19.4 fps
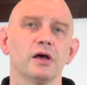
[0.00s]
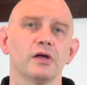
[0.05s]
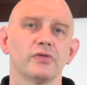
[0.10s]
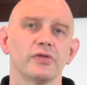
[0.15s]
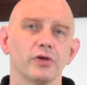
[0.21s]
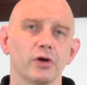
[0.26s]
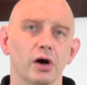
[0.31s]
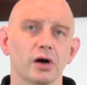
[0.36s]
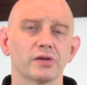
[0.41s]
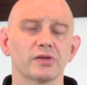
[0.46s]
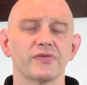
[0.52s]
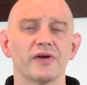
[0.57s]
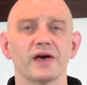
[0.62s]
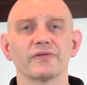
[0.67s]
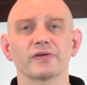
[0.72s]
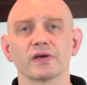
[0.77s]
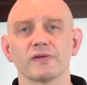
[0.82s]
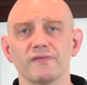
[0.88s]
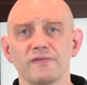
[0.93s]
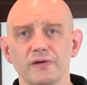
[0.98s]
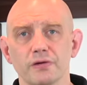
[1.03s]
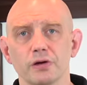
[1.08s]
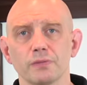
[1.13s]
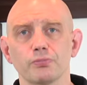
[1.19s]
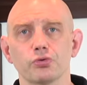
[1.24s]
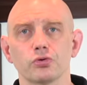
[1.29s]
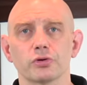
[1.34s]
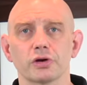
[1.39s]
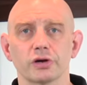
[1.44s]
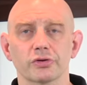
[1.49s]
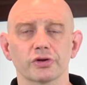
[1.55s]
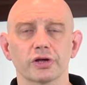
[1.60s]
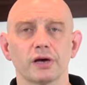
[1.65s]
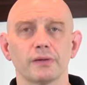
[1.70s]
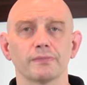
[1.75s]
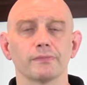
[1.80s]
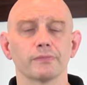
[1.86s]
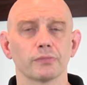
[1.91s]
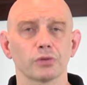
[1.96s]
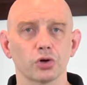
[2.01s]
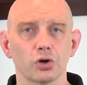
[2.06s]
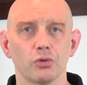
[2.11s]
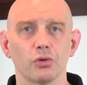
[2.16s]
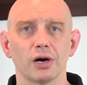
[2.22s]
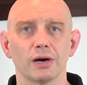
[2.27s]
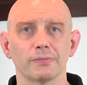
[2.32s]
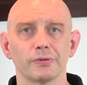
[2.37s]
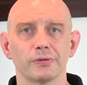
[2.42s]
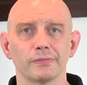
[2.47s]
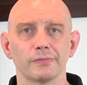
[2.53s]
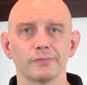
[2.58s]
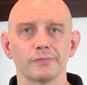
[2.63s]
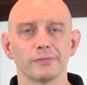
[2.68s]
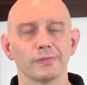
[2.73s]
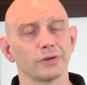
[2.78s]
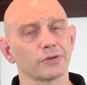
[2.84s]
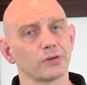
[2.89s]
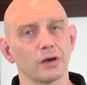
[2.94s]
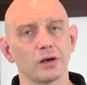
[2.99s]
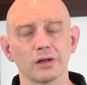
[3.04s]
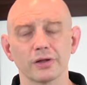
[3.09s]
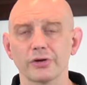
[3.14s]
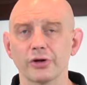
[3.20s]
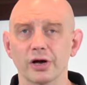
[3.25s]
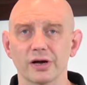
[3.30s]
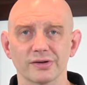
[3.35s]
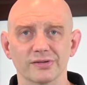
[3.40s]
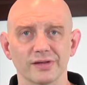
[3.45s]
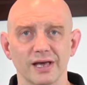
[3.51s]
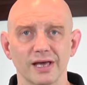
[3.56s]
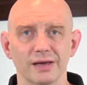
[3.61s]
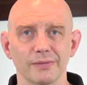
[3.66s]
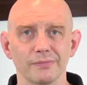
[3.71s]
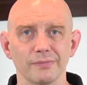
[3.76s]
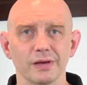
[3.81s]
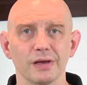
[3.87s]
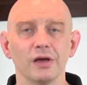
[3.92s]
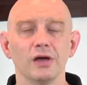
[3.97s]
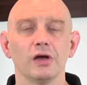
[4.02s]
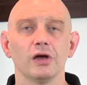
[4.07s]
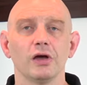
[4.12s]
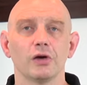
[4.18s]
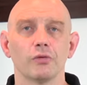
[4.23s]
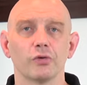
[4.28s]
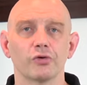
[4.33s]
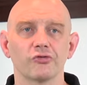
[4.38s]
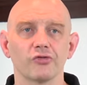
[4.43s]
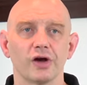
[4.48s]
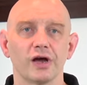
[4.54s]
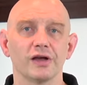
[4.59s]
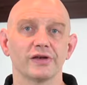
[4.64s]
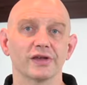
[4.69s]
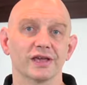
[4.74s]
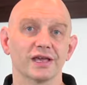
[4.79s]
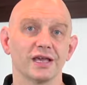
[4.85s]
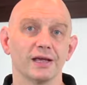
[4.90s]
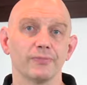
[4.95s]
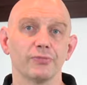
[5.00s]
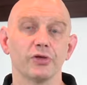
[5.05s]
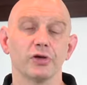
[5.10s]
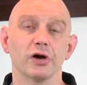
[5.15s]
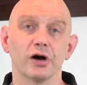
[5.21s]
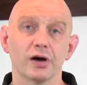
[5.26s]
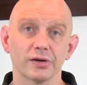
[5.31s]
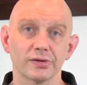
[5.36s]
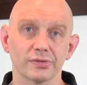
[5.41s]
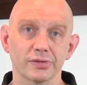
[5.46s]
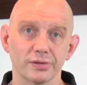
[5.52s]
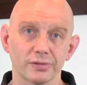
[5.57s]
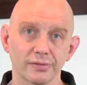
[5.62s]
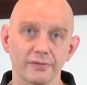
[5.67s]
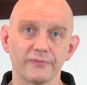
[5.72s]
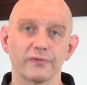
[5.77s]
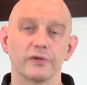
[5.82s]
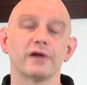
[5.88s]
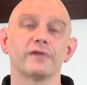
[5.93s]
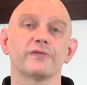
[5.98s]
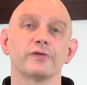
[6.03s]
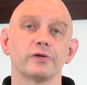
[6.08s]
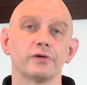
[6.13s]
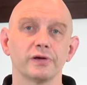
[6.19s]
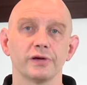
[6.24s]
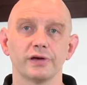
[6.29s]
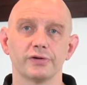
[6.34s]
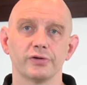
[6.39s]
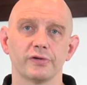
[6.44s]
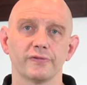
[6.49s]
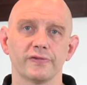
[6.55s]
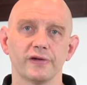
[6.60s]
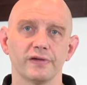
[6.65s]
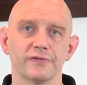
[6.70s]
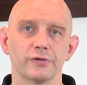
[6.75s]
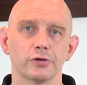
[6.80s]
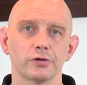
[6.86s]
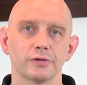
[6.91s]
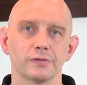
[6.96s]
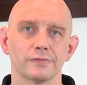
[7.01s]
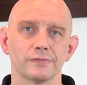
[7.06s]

the odds of having a very poor outcome go up. It's all an odds game, and we're trying to keep the odds forever in your favor.